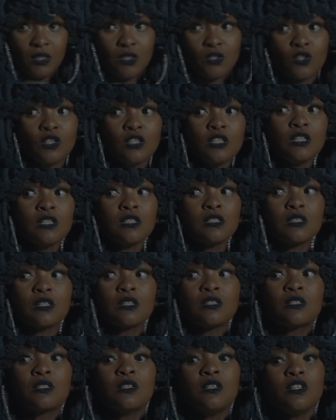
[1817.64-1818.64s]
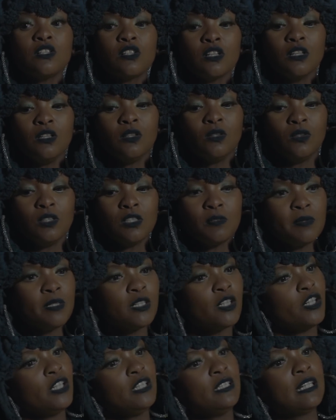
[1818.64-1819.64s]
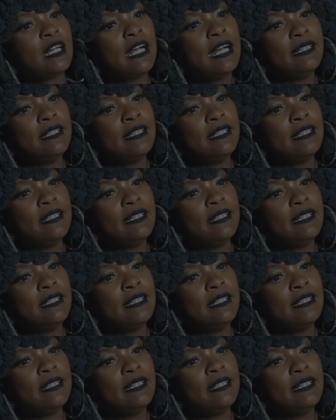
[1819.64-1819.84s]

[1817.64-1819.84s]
It's literally always been a girl and a